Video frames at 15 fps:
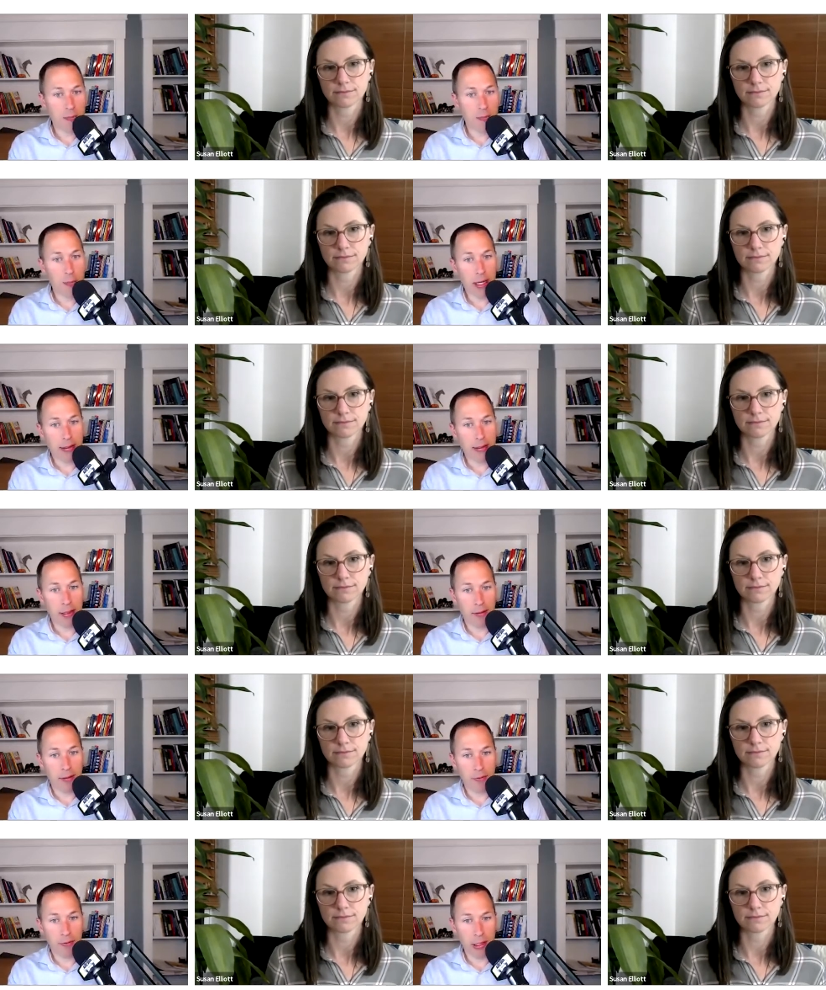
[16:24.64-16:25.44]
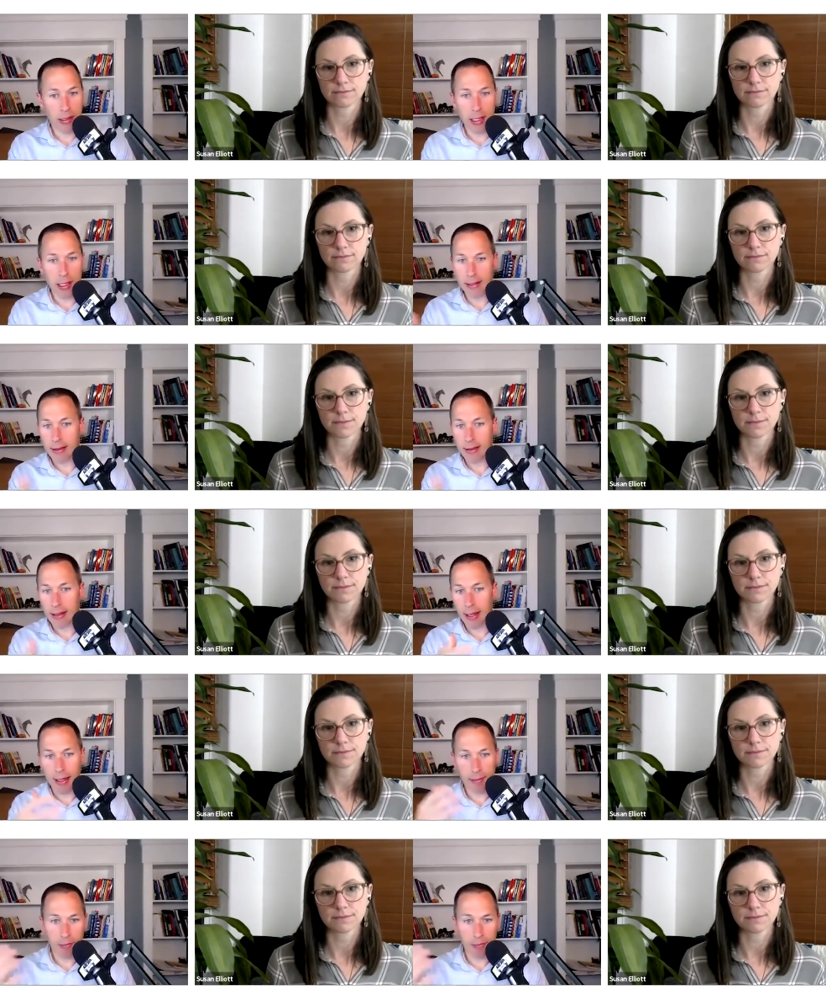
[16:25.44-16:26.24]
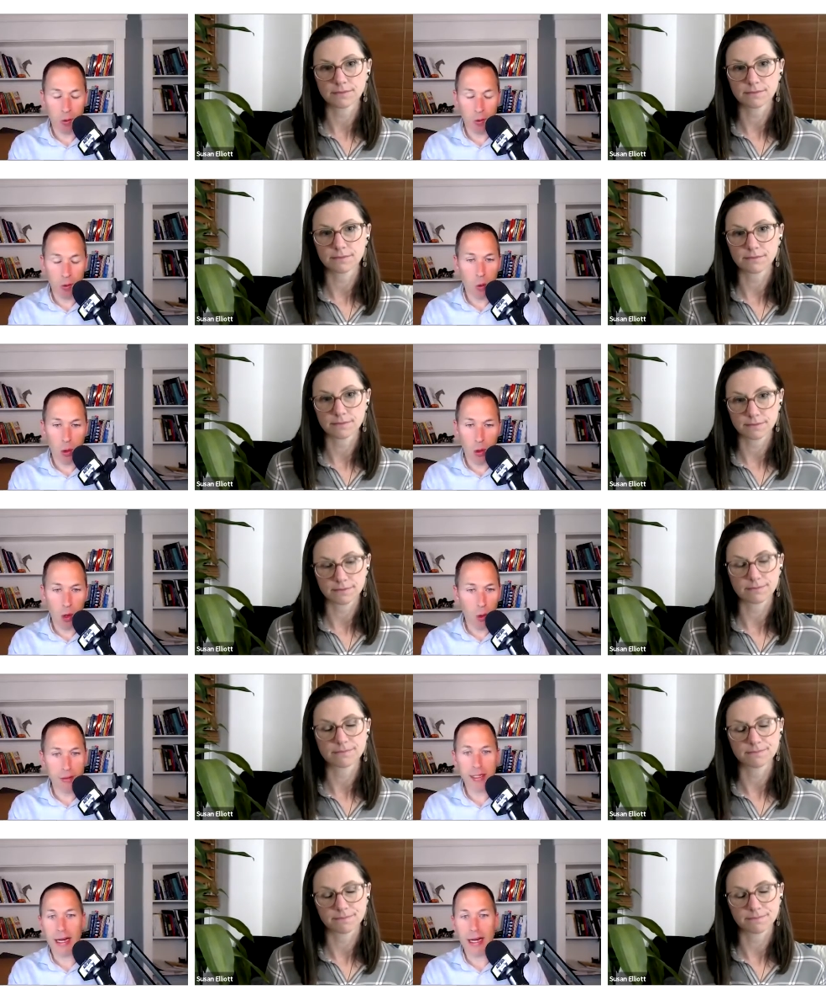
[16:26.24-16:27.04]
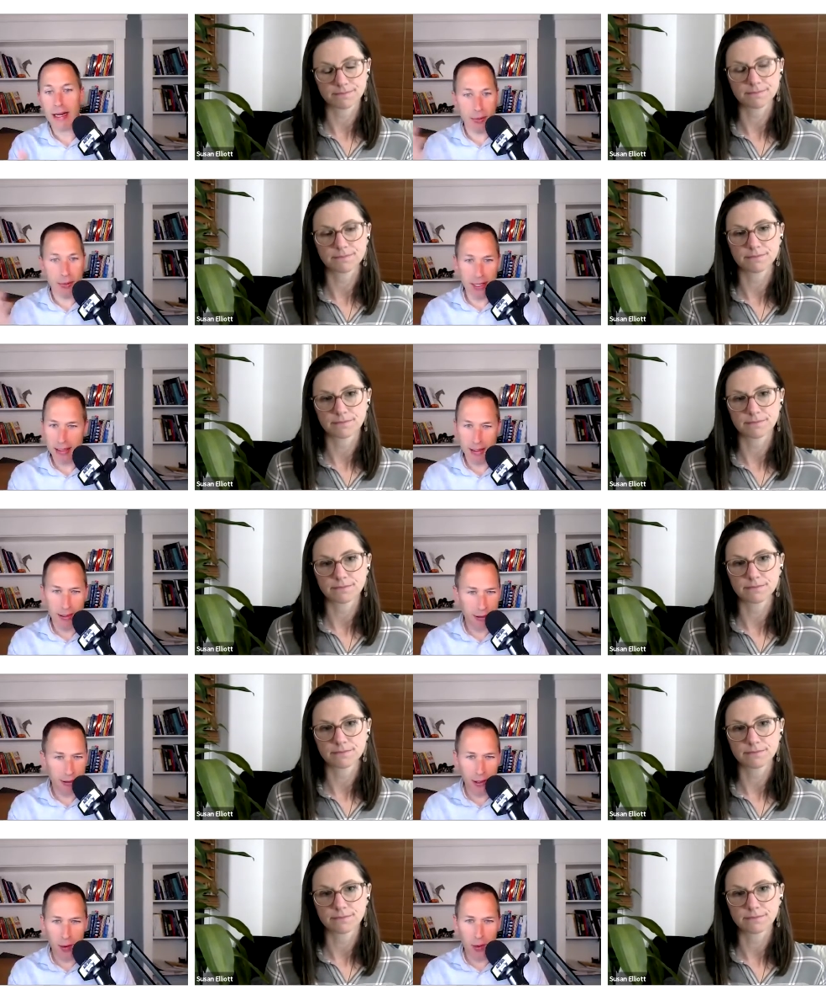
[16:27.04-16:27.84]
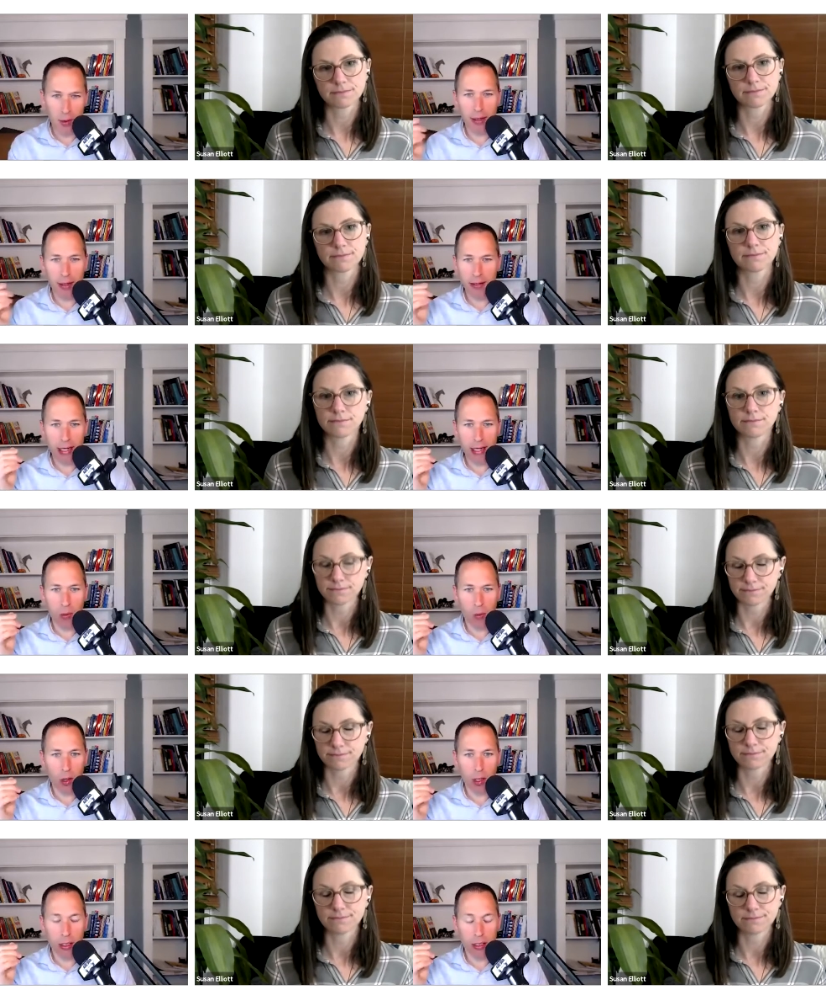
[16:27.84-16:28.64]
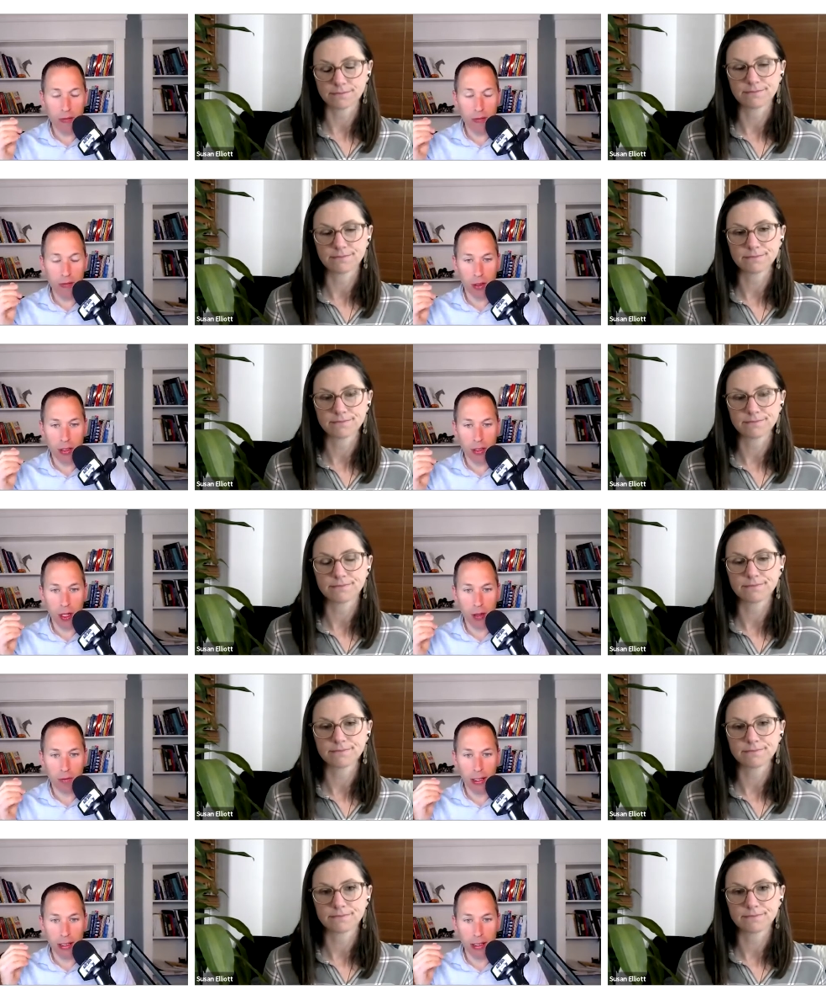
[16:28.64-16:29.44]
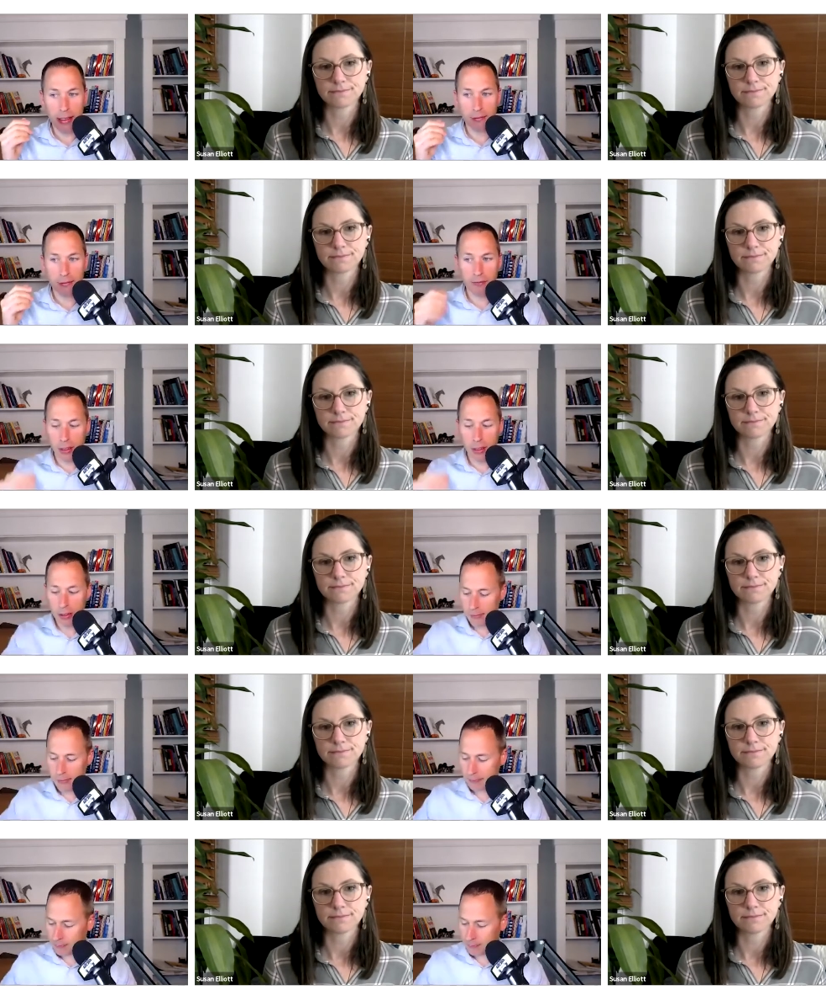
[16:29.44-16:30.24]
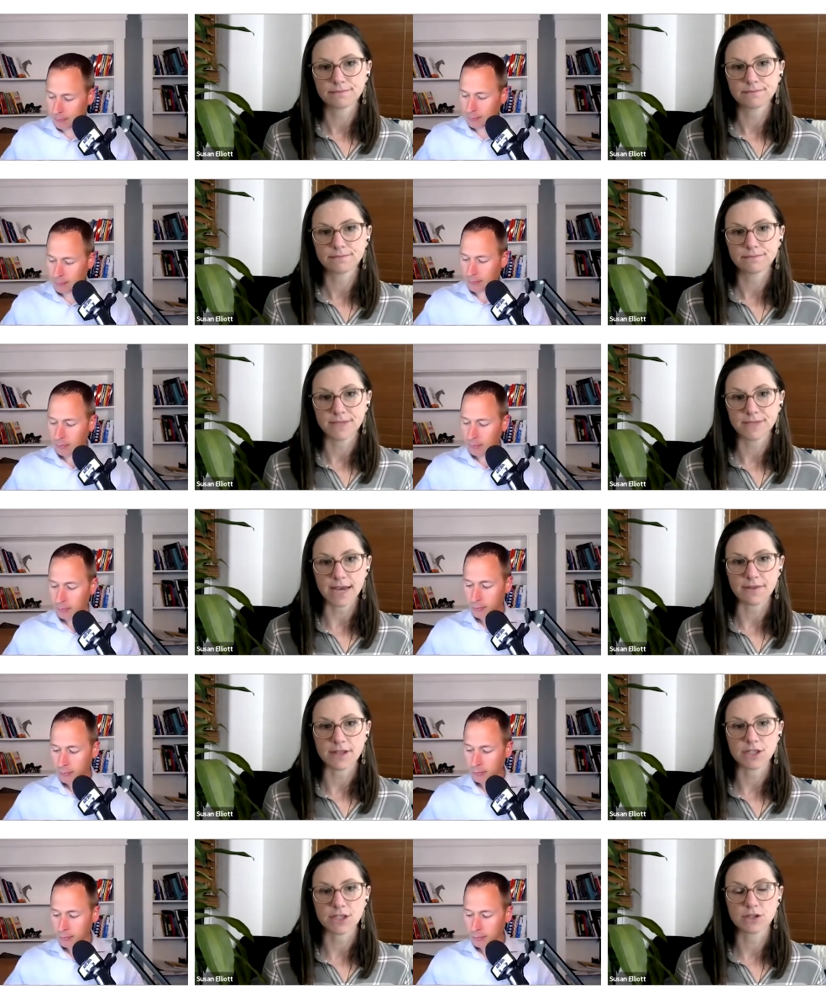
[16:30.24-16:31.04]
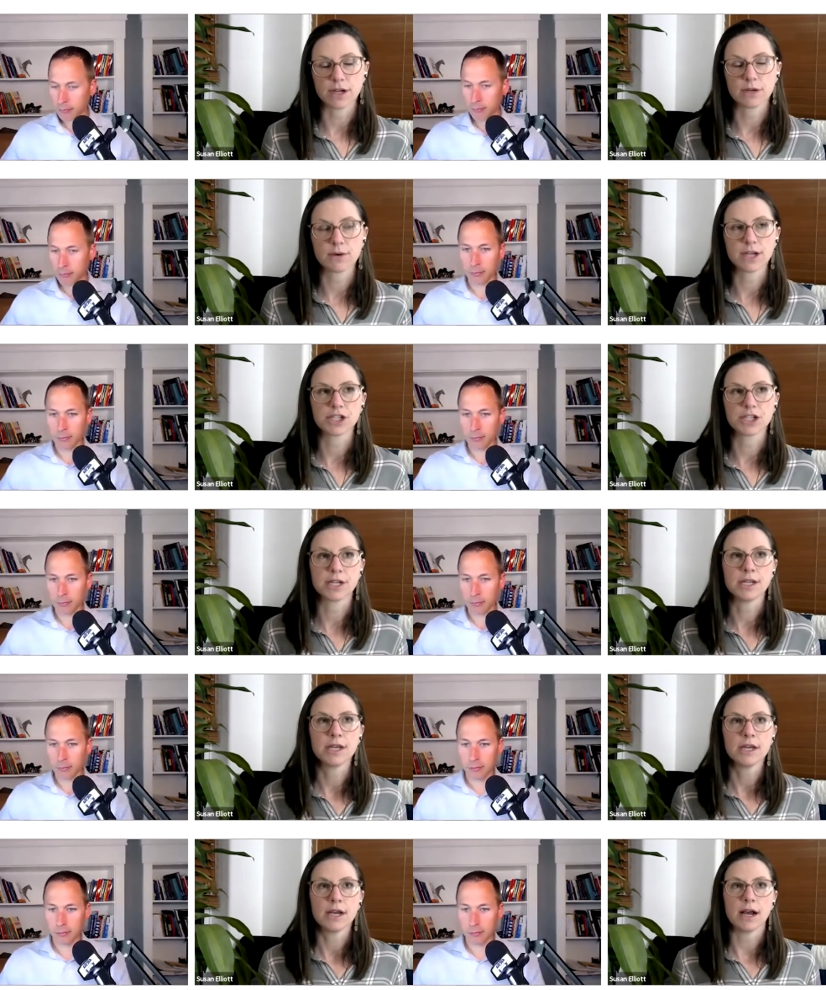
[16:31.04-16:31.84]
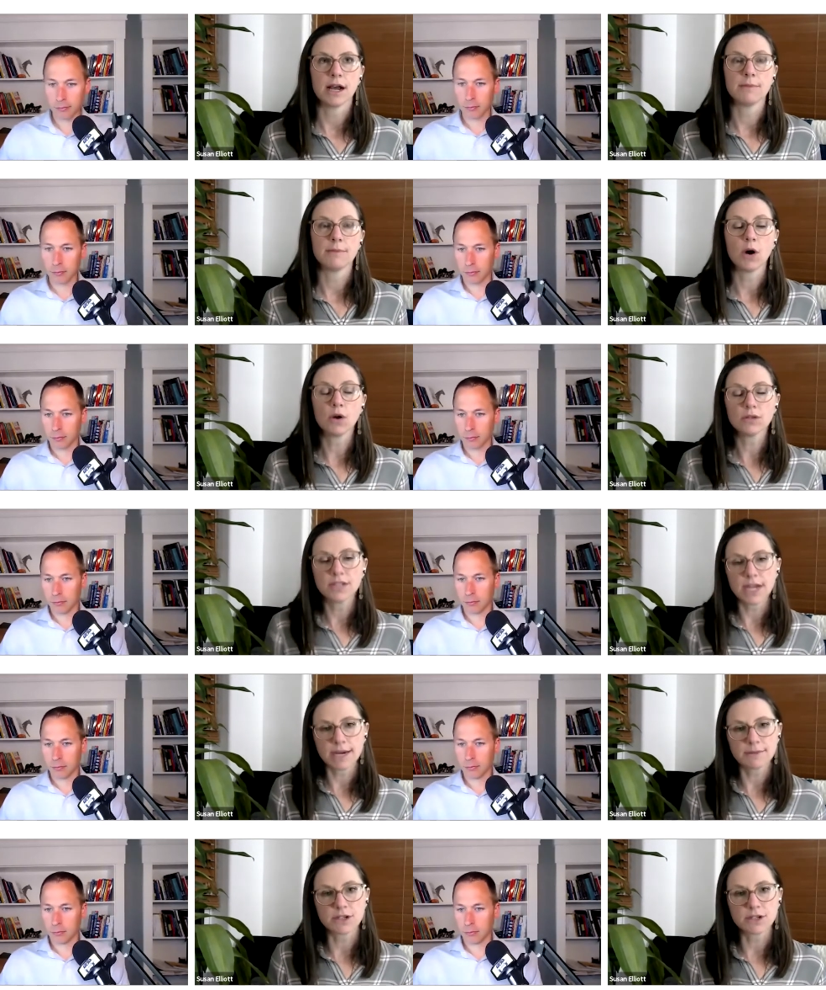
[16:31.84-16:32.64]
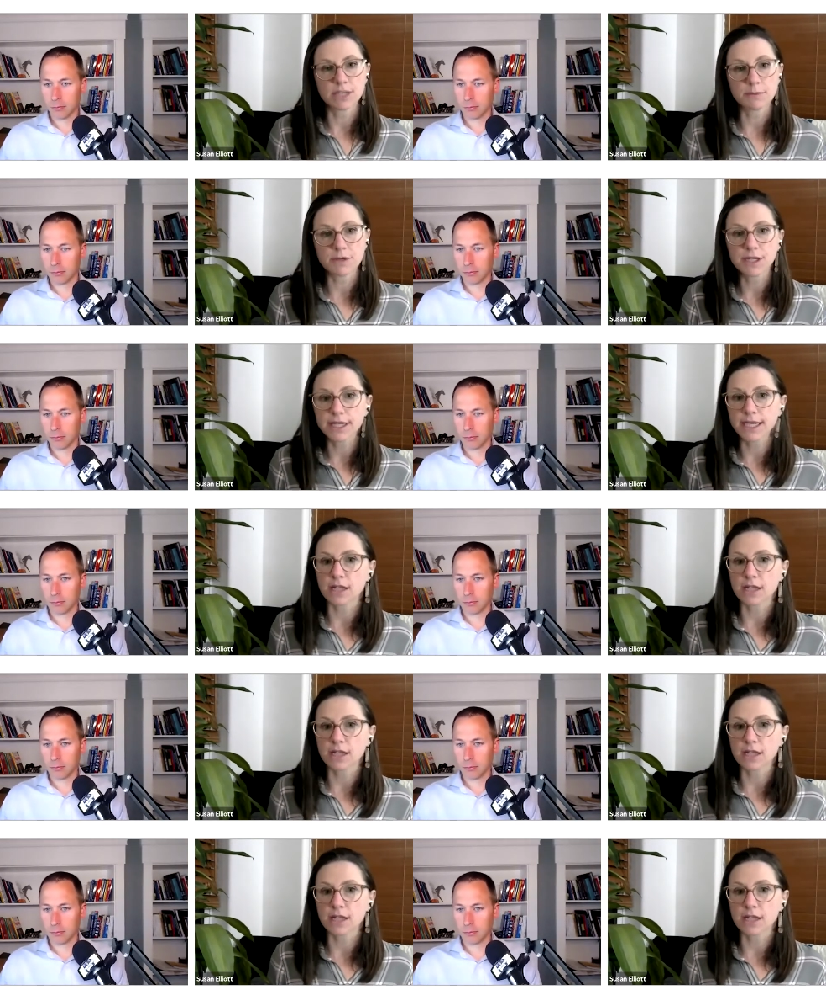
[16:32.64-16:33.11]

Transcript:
Speaker 1: expect in a fund like that, or, or hold times, things, you know, how does that work as far as note investing in a fund?
Speaker 2: Yeah, that's a great question. Um, hold times are typically a